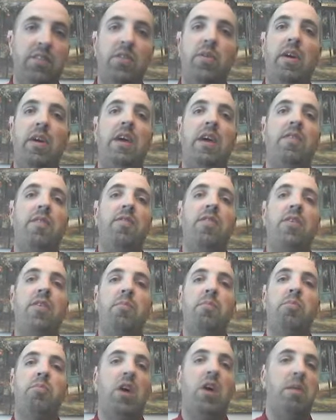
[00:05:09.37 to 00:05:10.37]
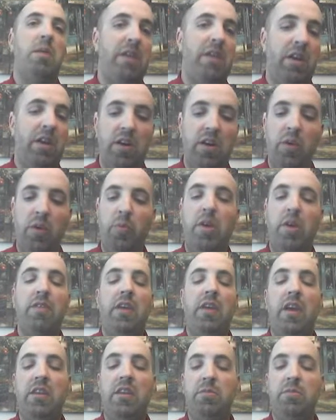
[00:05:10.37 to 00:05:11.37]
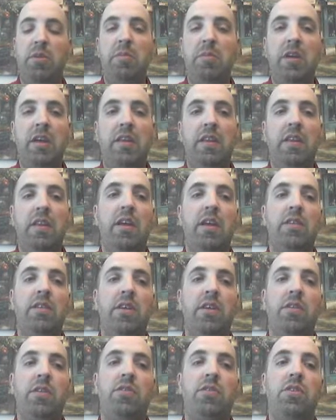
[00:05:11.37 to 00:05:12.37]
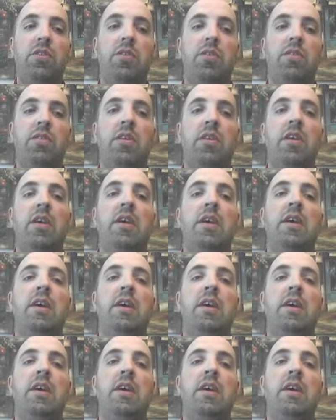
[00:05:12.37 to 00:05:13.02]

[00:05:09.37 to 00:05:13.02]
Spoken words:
don't have the broadband internet, whatever the case may be, as other students.